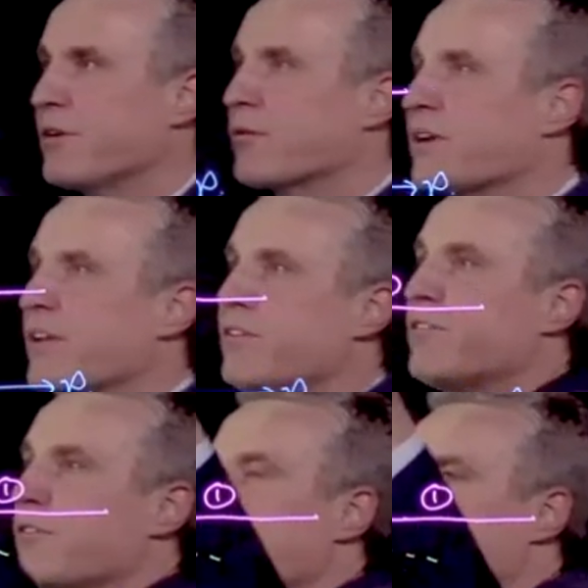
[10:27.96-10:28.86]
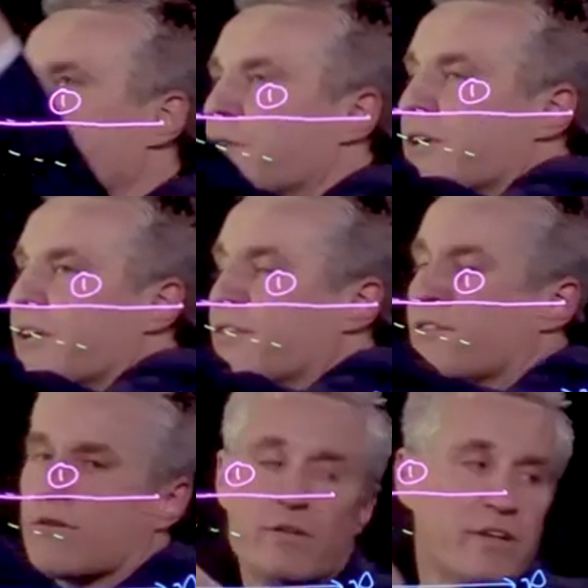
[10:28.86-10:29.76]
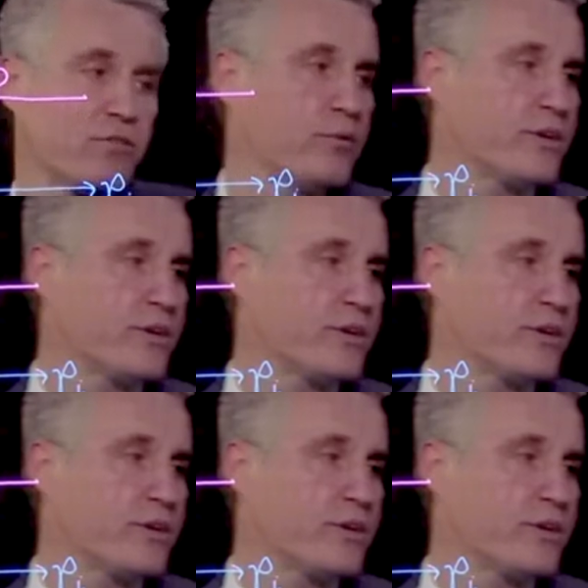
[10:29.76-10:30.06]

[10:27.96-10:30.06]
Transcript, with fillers: here. When n2 is equal to n0, that's when we